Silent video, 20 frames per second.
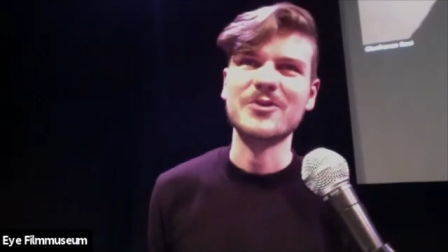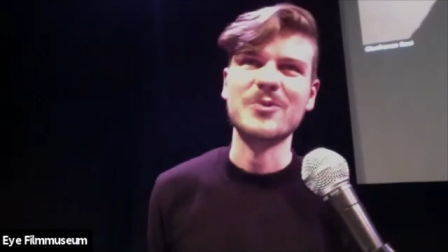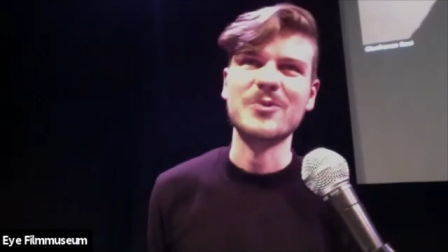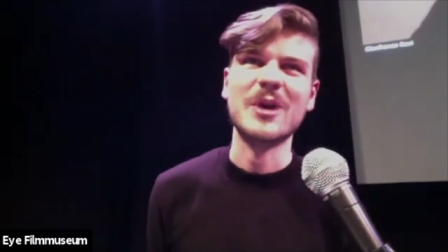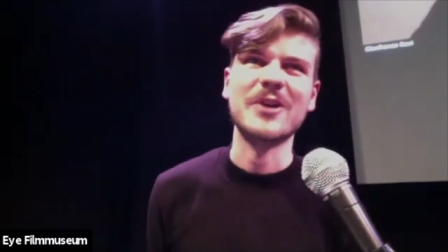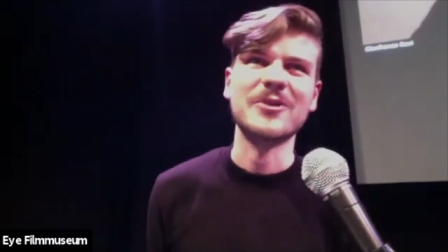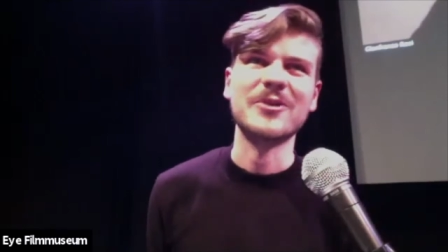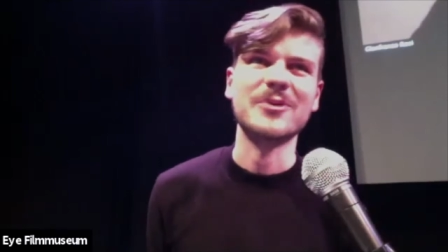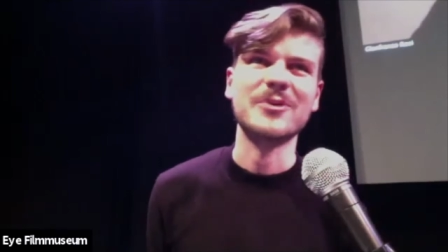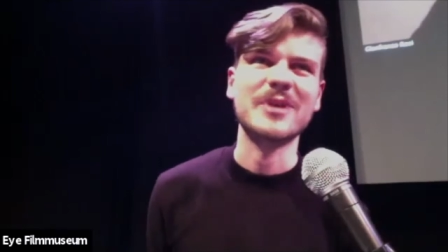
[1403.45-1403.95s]

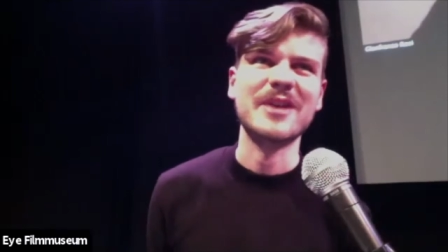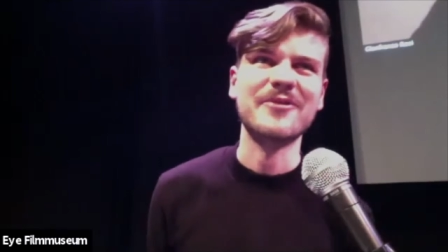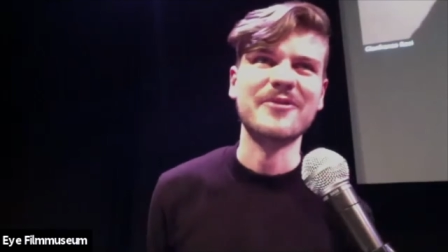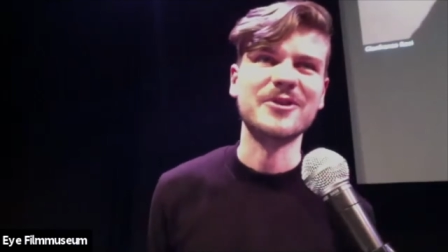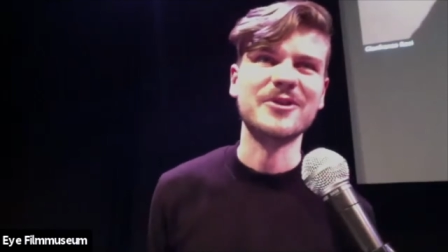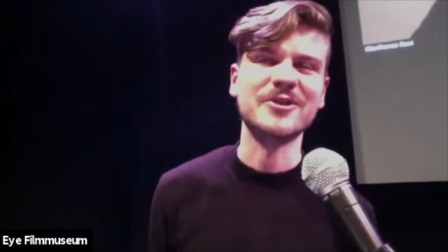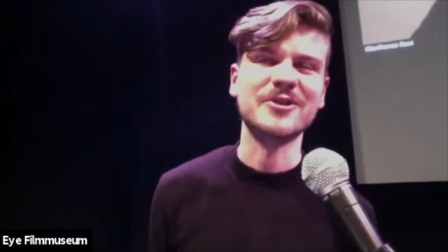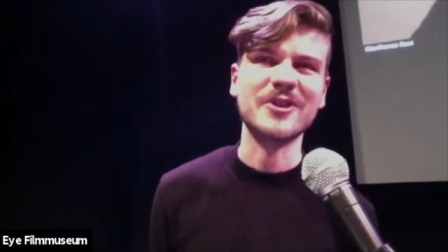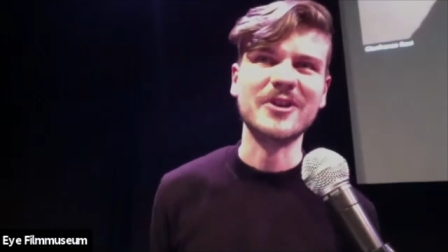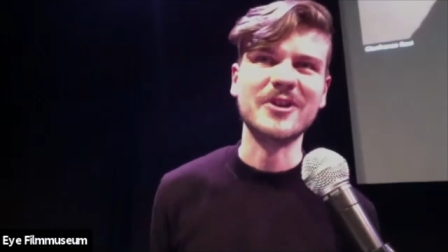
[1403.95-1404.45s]
Well, if
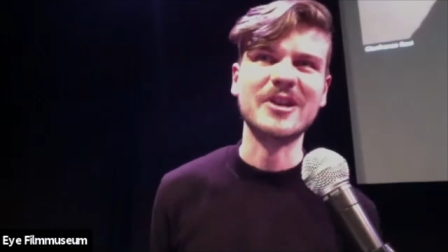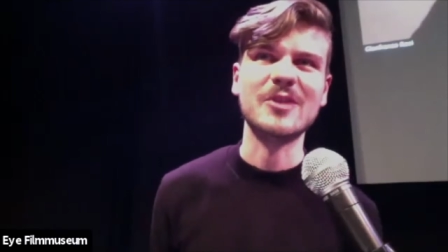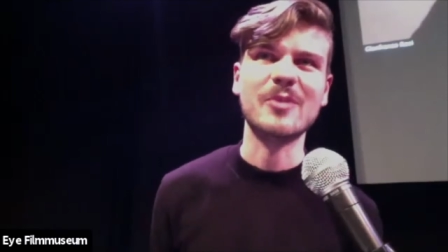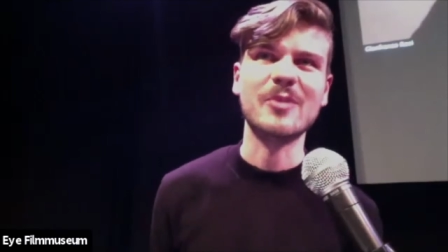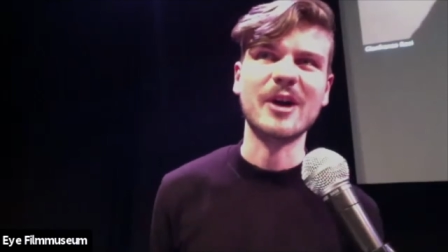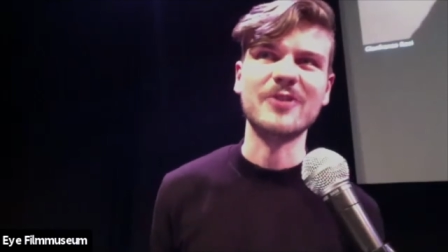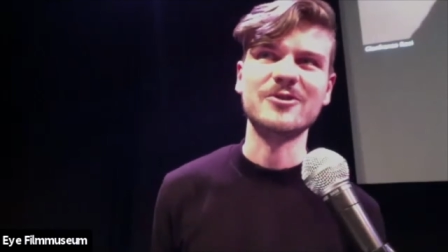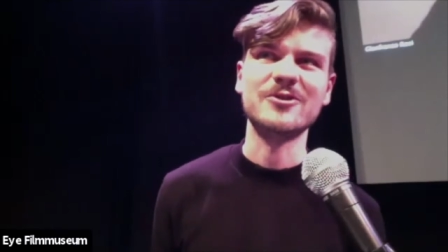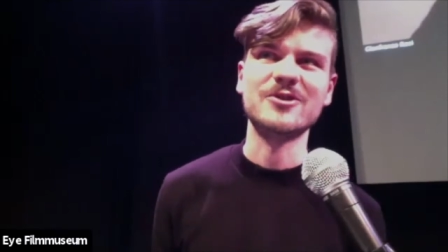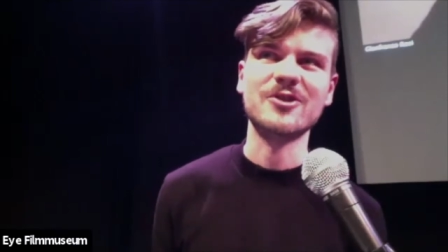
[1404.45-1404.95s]
you're talking
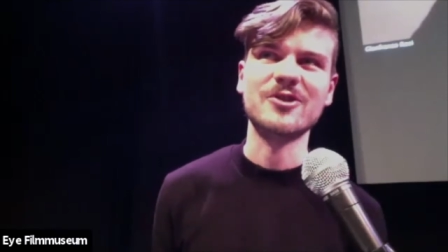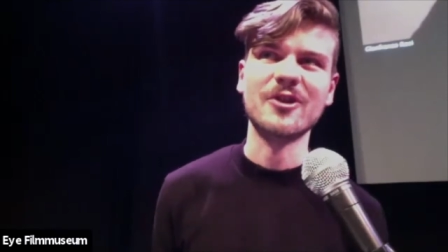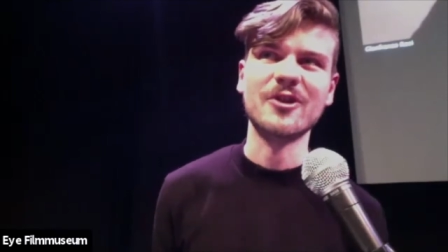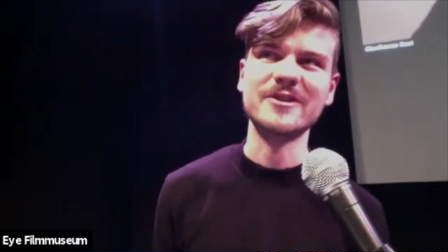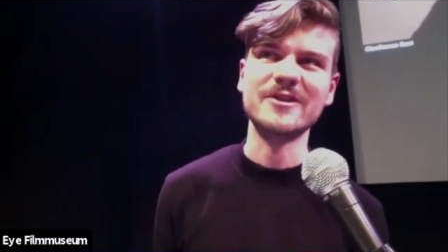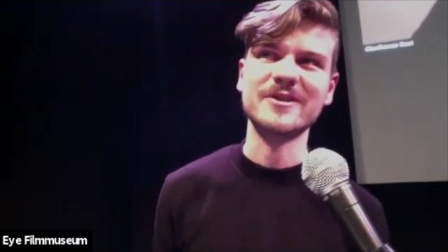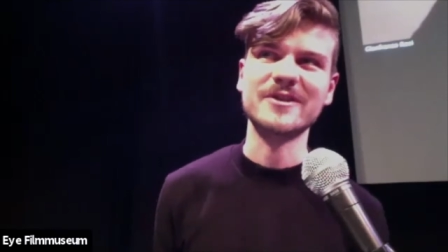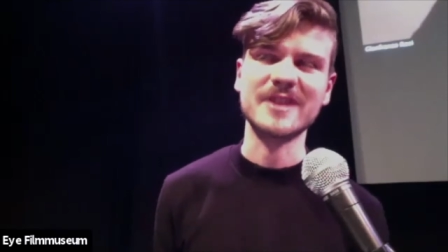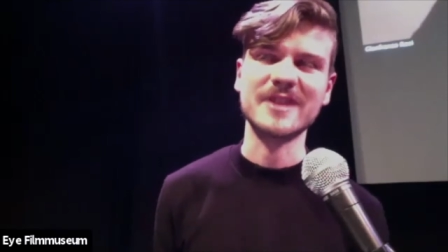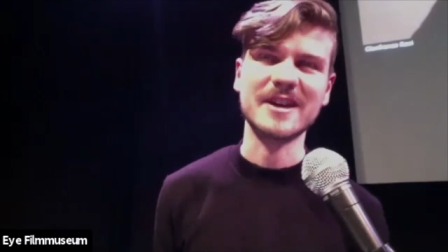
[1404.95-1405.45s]
about
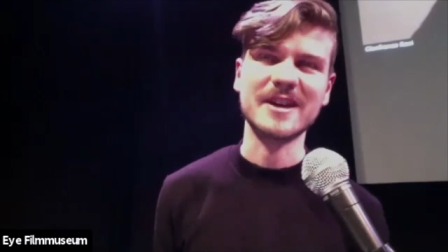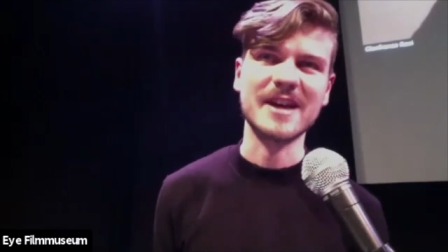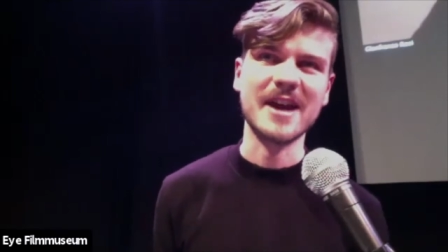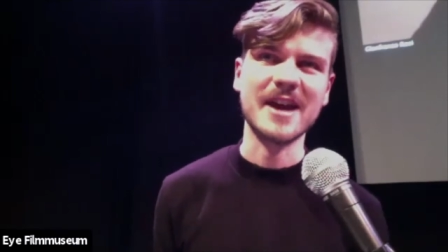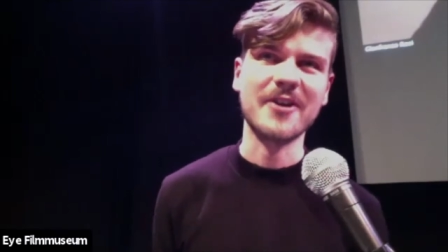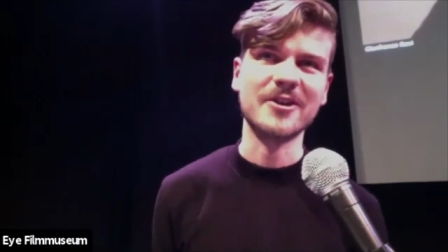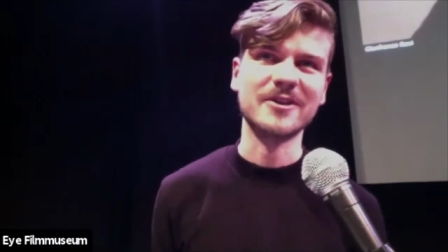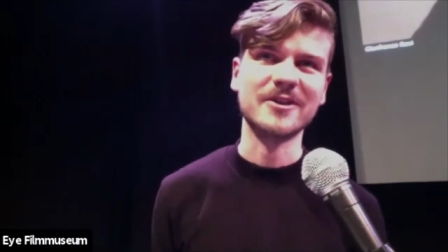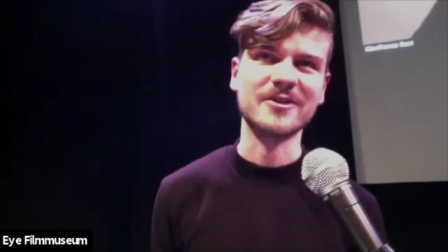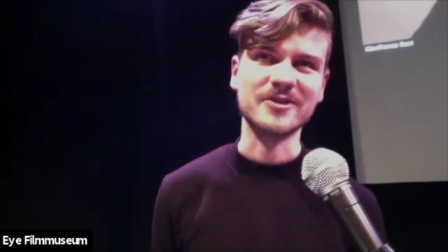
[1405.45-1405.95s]
choices and
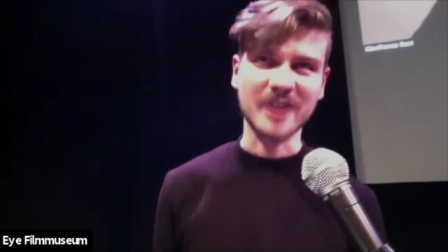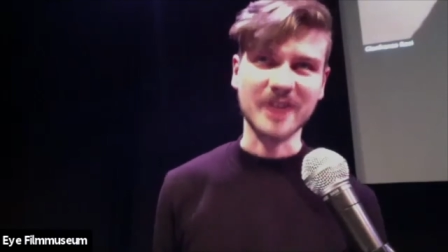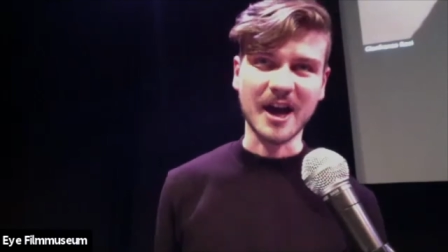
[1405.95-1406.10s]
characters,